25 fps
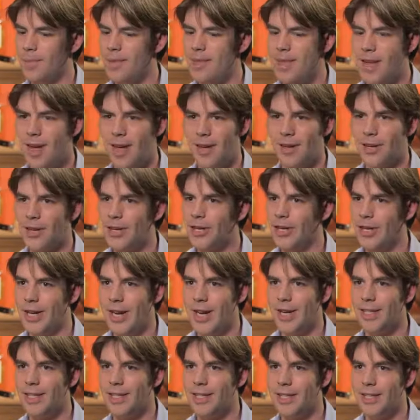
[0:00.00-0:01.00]
Not a good
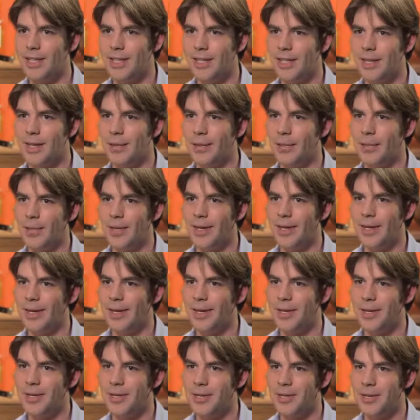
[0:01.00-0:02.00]
idea
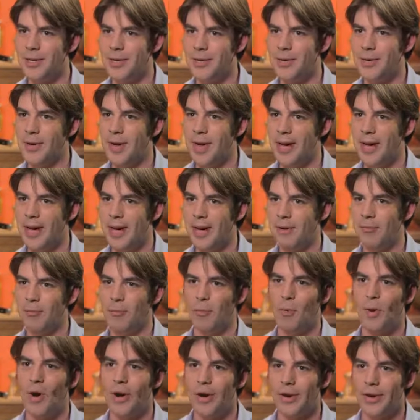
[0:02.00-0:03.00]
when you
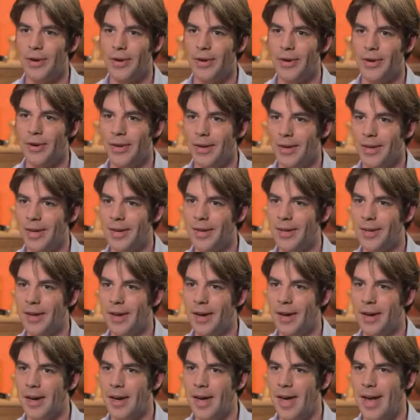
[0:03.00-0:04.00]
have water,
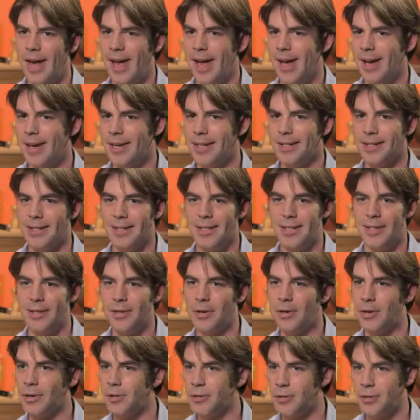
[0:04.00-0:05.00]
eggs,
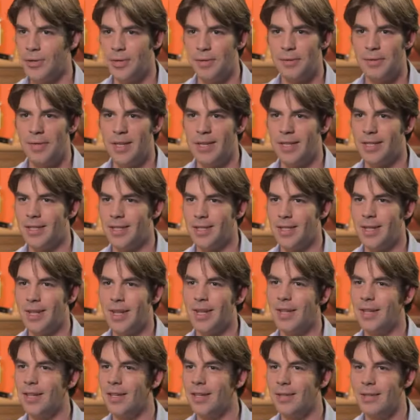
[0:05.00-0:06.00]
and all sorts of things that
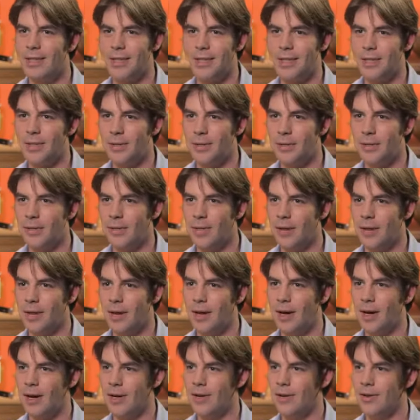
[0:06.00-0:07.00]
get into
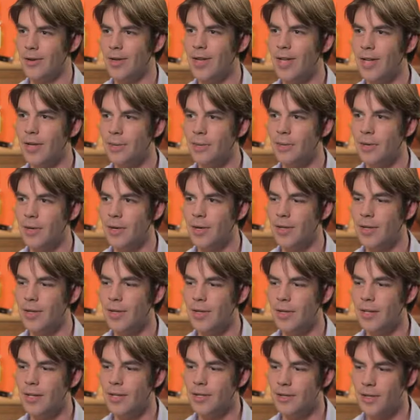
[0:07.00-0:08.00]
your keyboard.
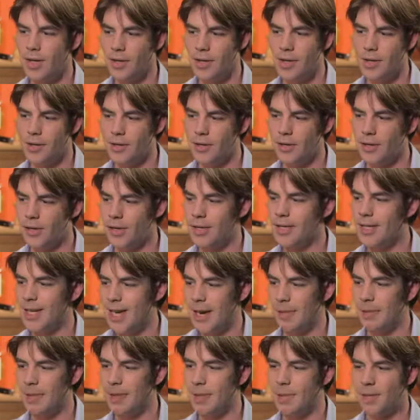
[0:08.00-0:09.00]
So I thought the QOOQ
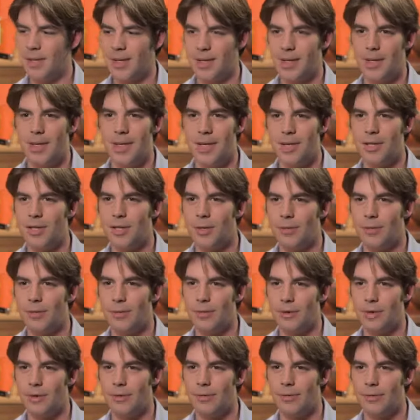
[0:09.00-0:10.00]
tablet, being
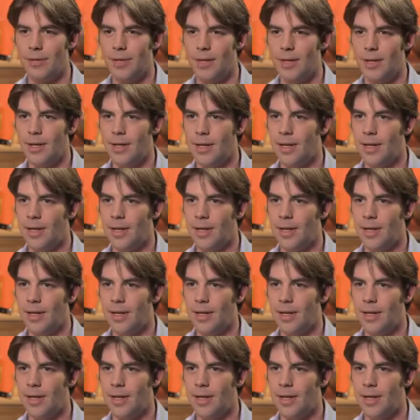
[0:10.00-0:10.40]
kitchen-proof,